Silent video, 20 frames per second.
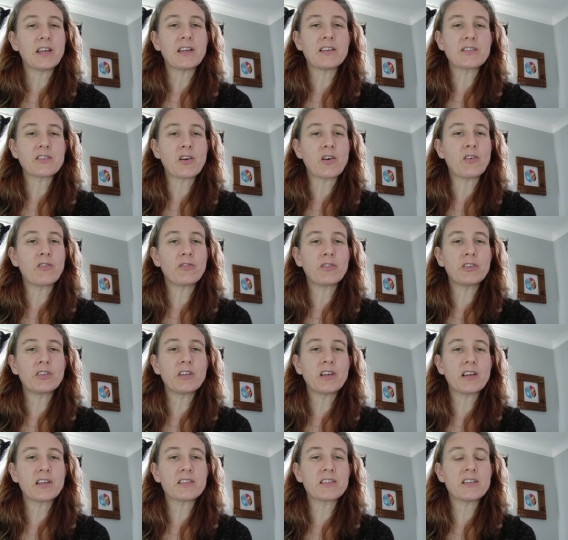as
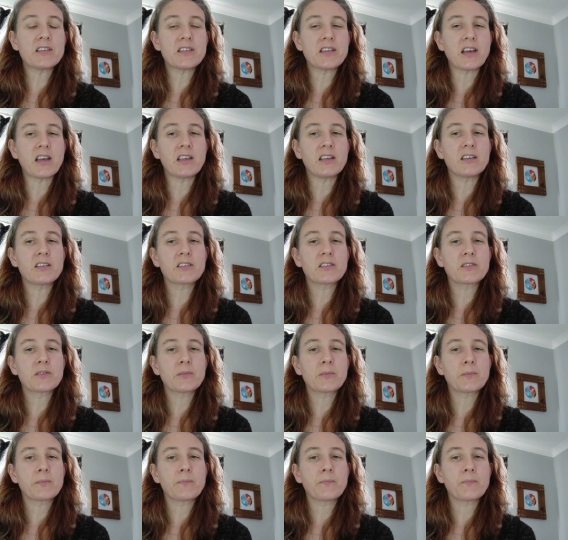often as it takes.